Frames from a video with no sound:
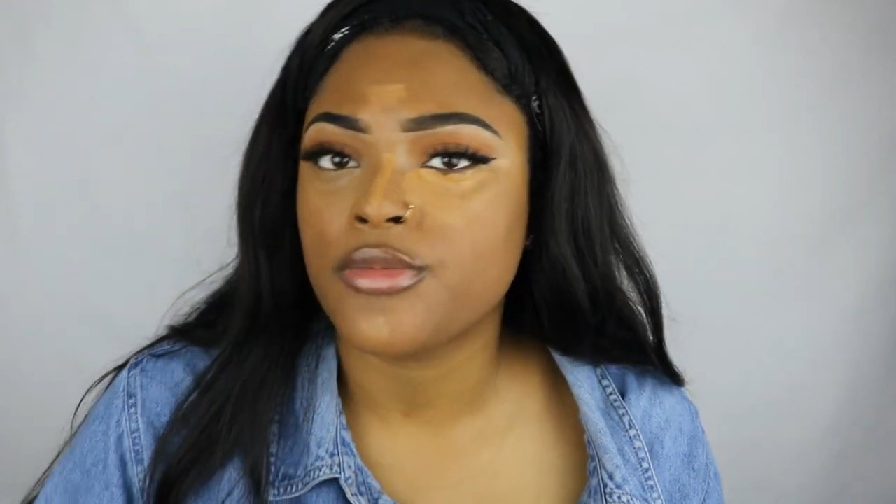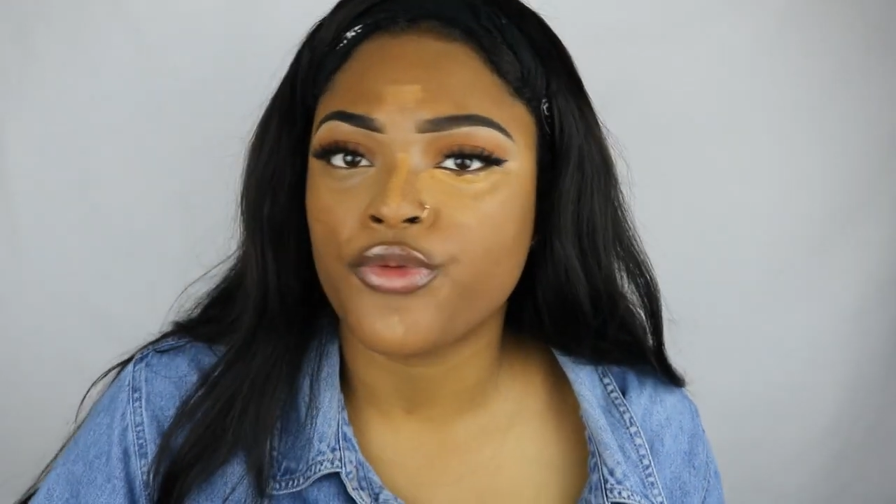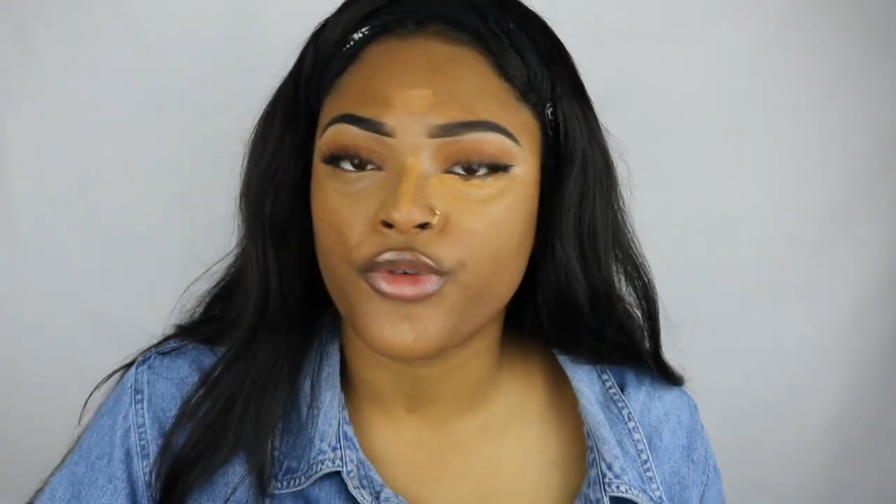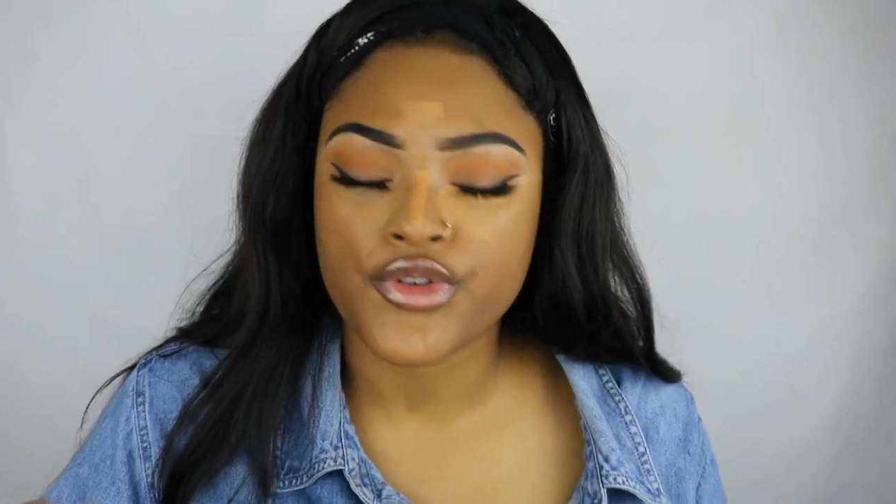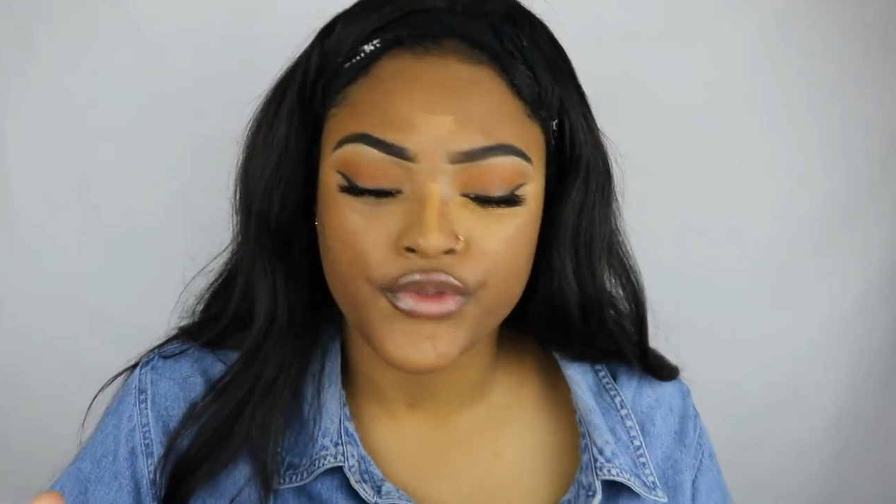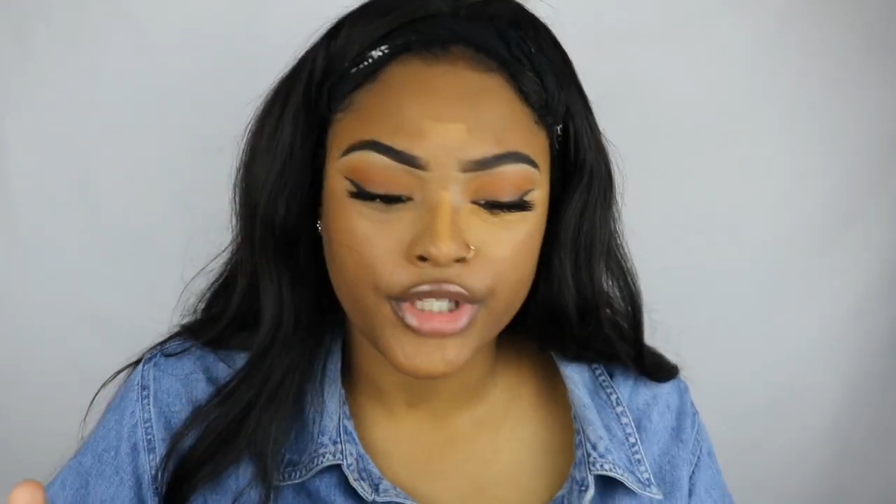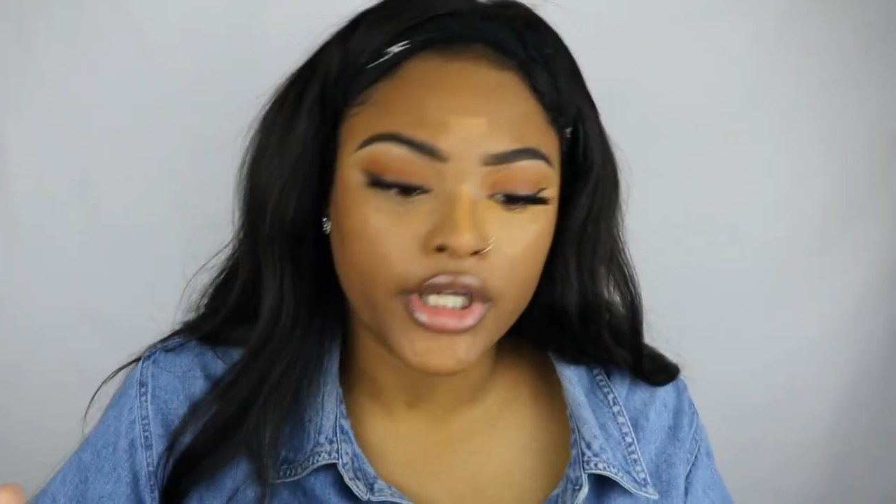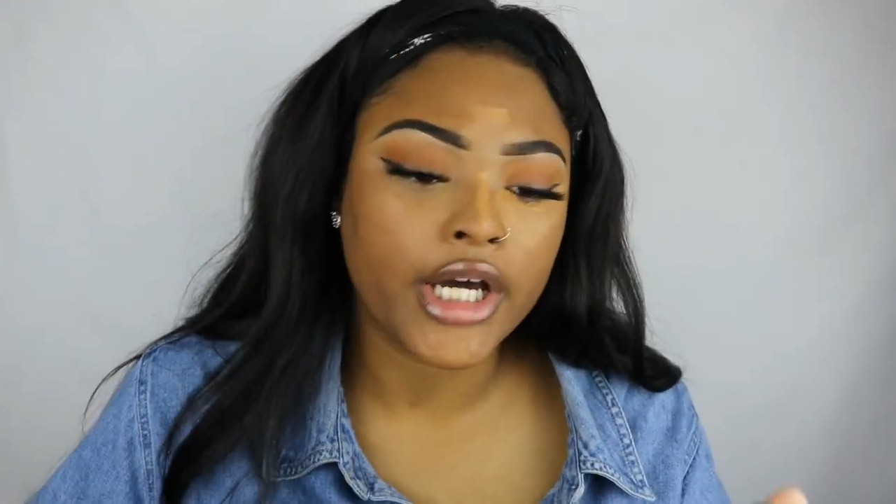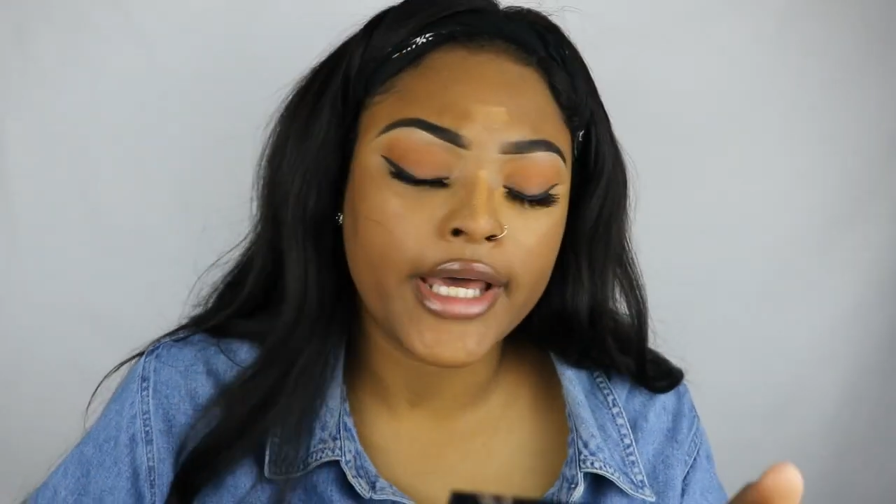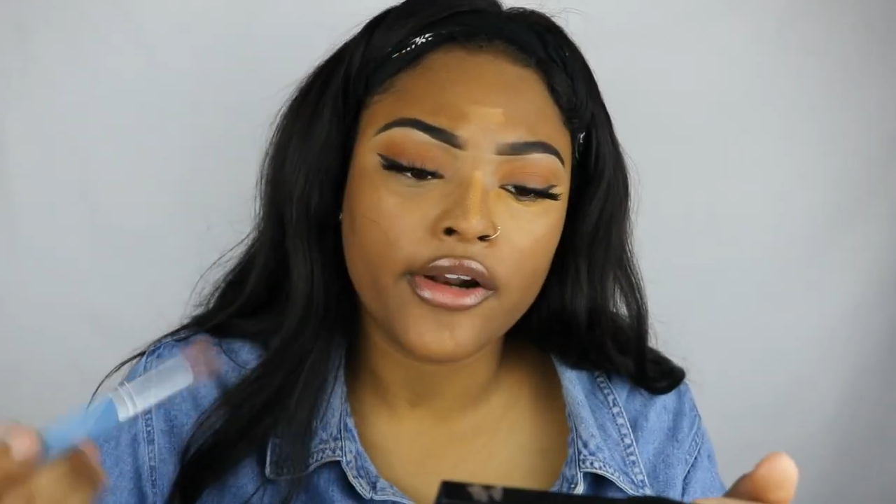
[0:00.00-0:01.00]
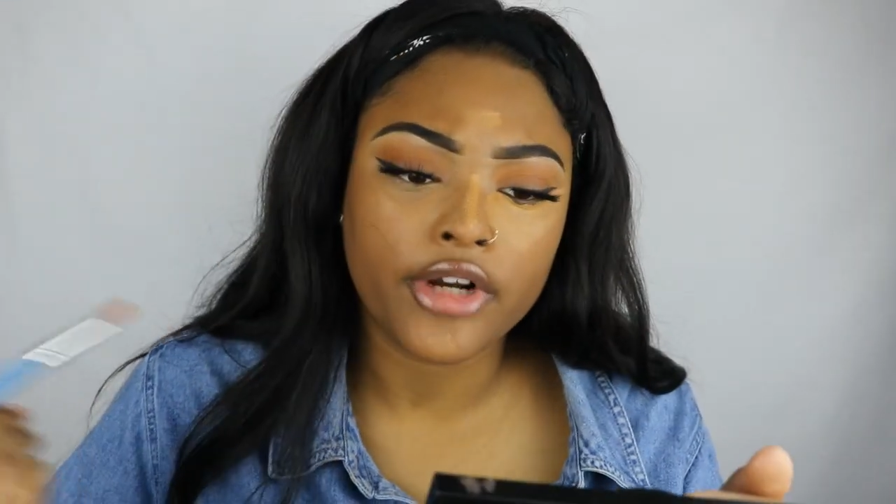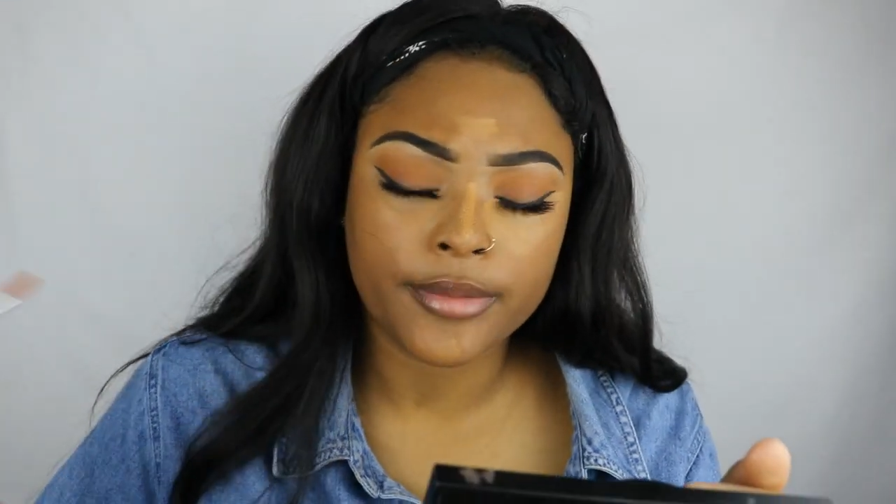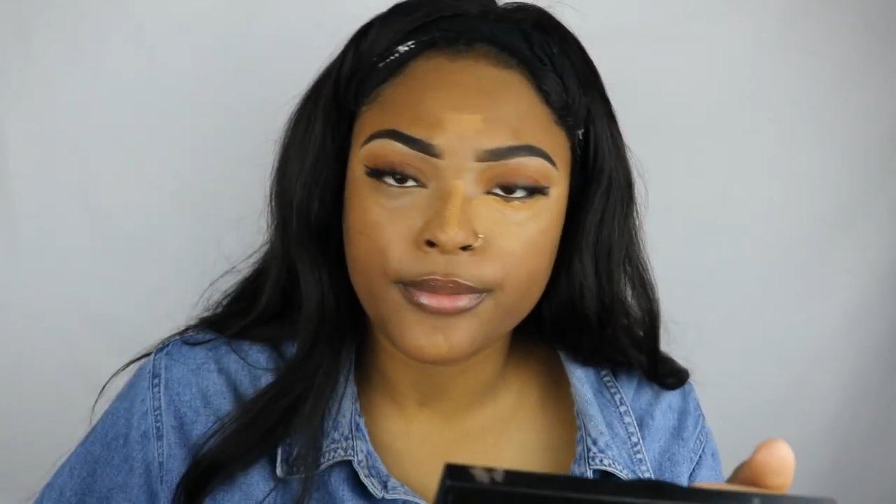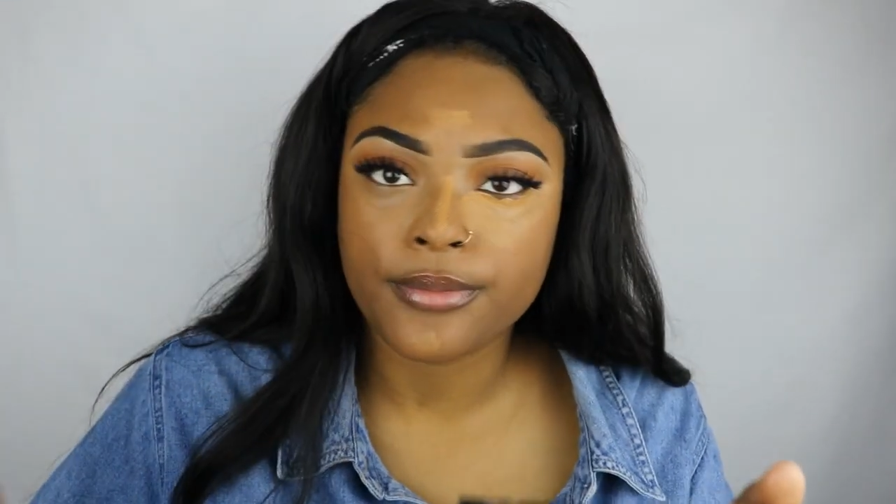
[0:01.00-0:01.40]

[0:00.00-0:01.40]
before this video I had already